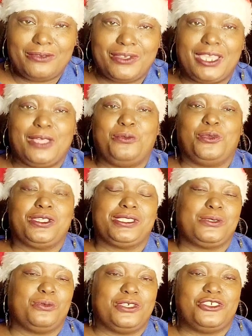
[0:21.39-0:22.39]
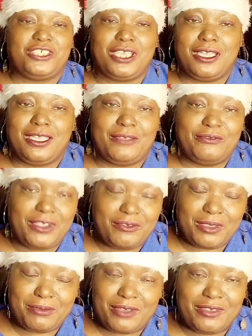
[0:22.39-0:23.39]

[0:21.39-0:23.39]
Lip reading: All right. I wanted to wish y'all a very